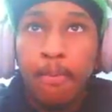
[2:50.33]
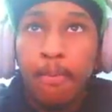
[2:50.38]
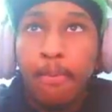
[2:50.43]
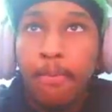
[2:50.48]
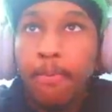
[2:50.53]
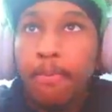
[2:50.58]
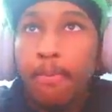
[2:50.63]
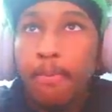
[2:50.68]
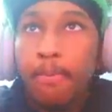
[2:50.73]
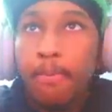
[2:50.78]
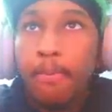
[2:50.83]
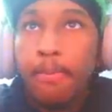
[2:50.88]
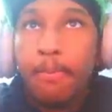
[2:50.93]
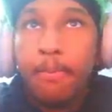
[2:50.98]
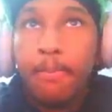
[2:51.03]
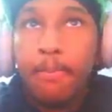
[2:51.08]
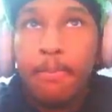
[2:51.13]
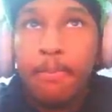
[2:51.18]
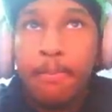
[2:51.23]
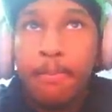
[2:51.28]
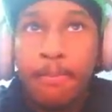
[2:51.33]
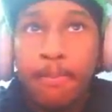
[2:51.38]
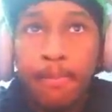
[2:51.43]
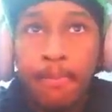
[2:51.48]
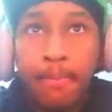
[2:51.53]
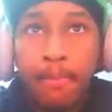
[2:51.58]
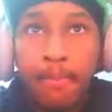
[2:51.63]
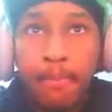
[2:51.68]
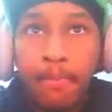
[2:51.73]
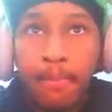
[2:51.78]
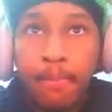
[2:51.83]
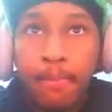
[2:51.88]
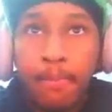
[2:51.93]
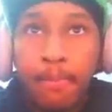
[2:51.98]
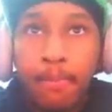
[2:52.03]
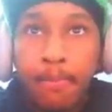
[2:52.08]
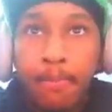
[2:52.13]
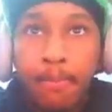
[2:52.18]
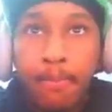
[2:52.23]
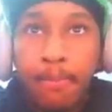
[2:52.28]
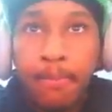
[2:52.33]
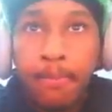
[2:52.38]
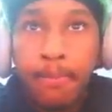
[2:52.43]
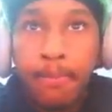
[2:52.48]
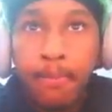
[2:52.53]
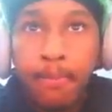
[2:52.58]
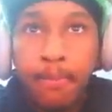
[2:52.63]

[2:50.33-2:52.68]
Nothing is said.